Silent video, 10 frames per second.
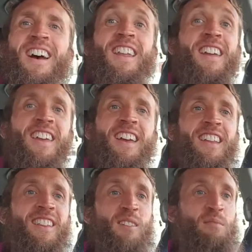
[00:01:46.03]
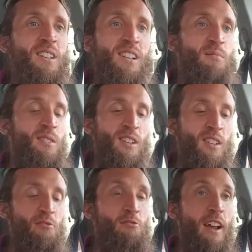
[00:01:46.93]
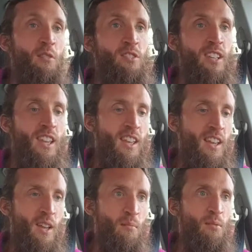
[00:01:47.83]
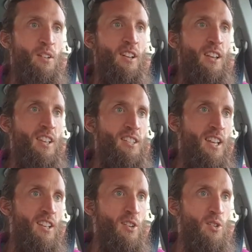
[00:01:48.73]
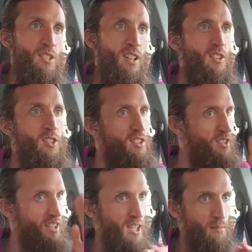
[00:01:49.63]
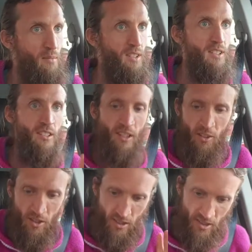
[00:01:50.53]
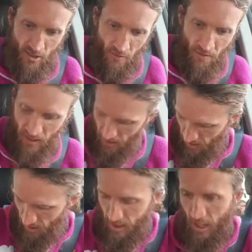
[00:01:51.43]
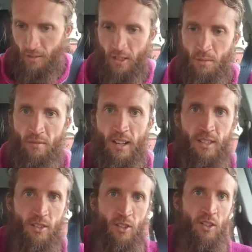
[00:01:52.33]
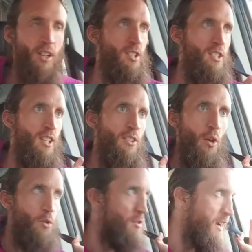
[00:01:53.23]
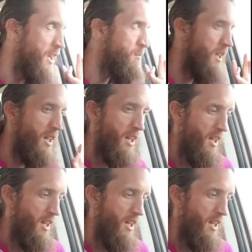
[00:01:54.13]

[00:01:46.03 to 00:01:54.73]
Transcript: And I can like be a little bit like, grouchy, but like I said, usually I just keep, I just feel it instead of express it unconsciously on those around me.